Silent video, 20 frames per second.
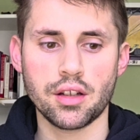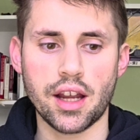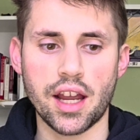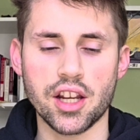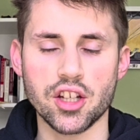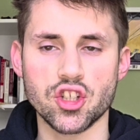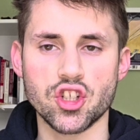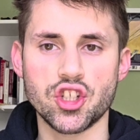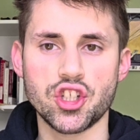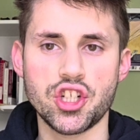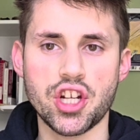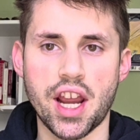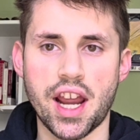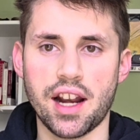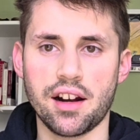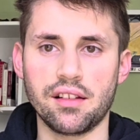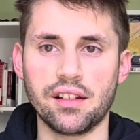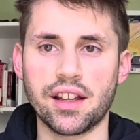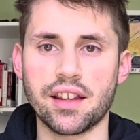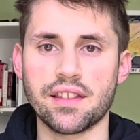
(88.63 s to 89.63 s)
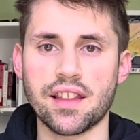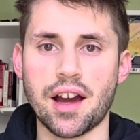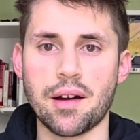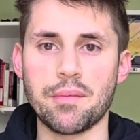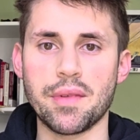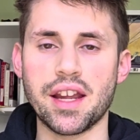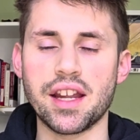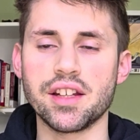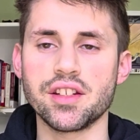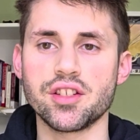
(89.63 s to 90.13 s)
and channeling
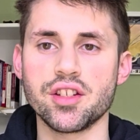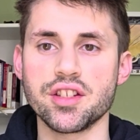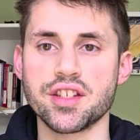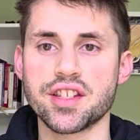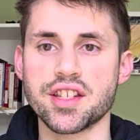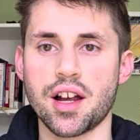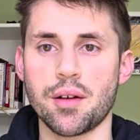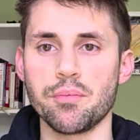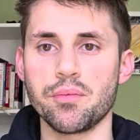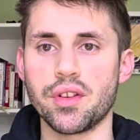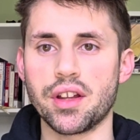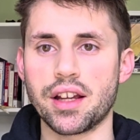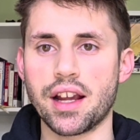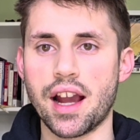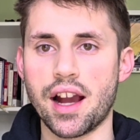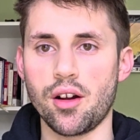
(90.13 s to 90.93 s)
them into something